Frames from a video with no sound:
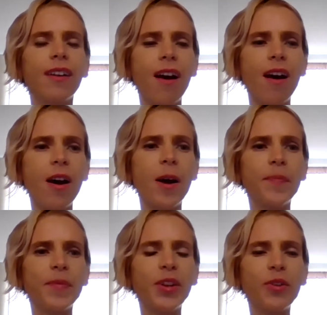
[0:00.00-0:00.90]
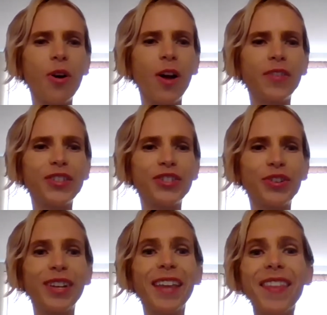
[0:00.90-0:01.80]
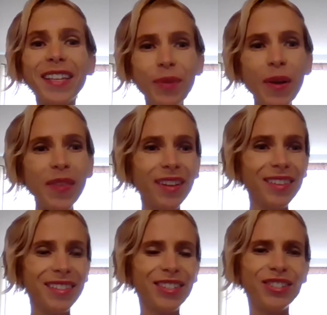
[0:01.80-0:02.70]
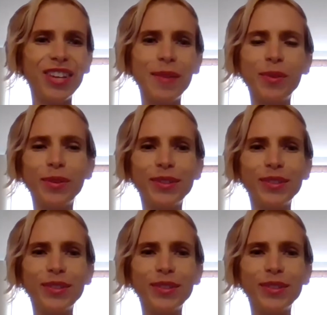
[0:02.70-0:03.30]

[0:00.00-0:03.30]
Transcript: on this journey. And that's why the Holistic Chambers